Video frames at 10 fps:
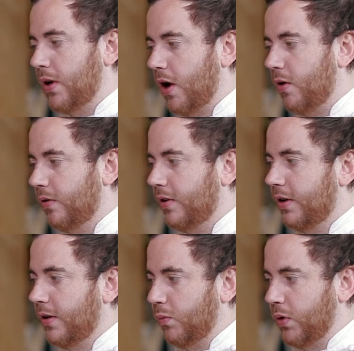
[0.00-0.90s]
don't
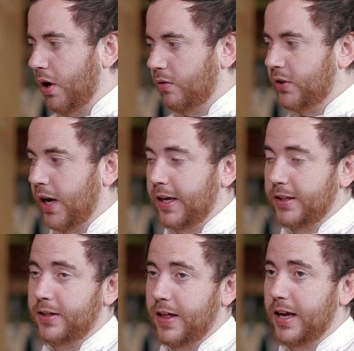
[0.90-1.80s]
take
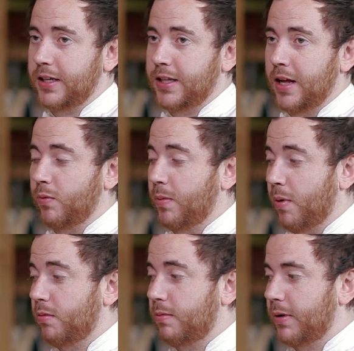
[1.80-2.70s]
it to that extent. We
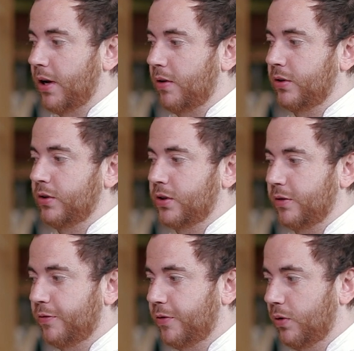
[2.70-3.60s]
probably don't use
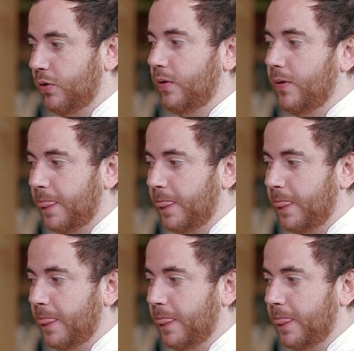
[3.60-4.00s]
the full